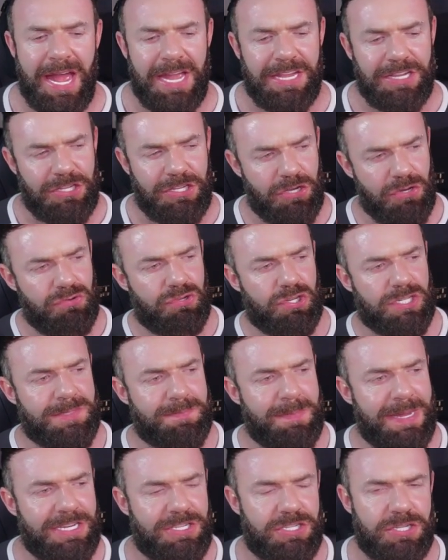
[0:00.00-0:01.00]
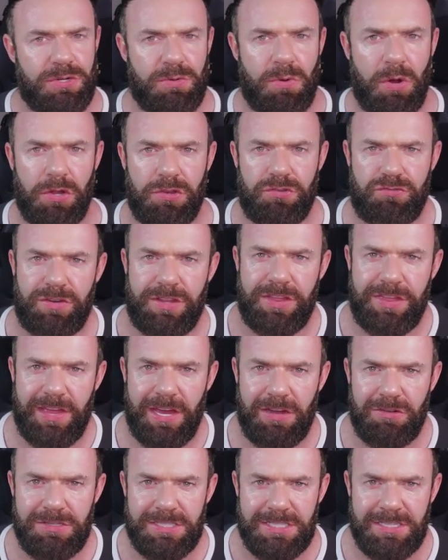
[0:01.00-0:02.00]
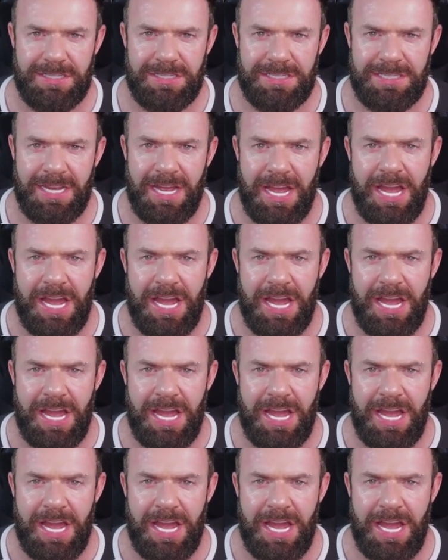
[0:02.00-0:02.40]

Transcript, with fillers: you just made 200,000.